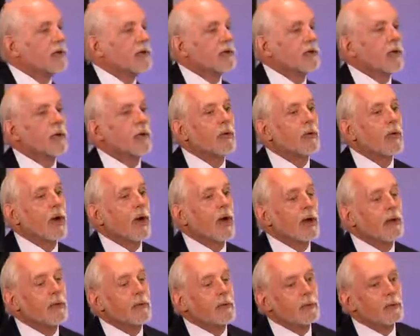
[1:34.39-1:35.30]
So
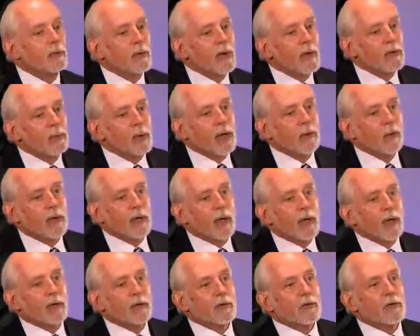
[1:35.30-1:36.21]
I want people
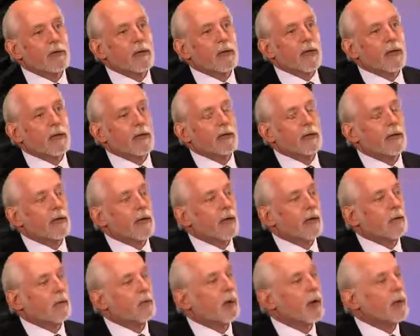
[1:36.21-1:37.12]
to understand
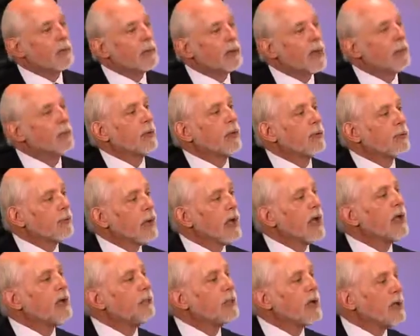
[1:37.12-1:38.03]
that while people
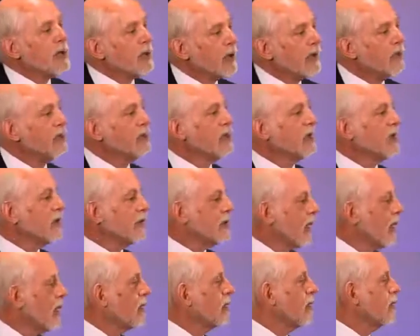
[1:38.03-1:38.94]
may be gifted
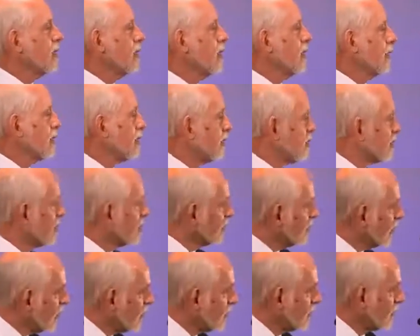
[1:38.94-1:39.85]
and talented and
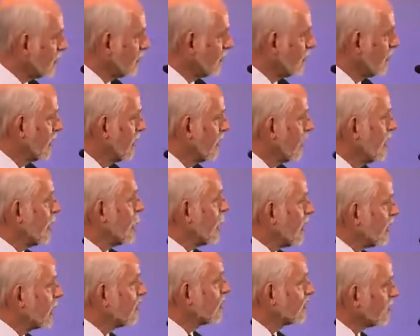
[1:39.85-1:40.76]
successful
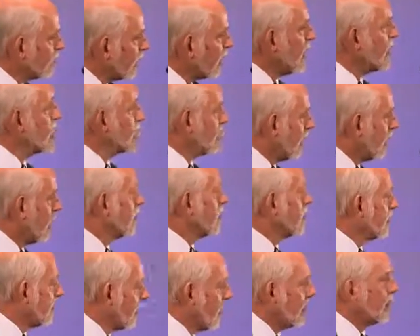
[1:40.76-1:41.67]
in spite
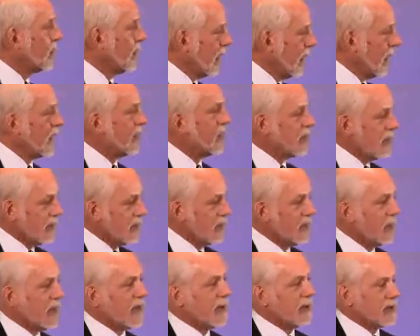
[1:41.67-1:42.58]
of their
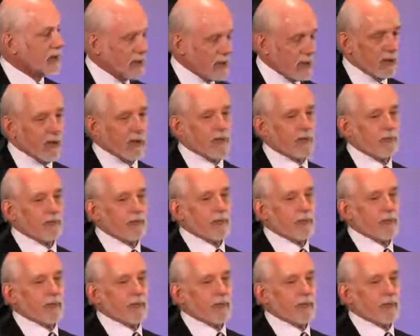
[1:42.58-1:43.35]
ADHD,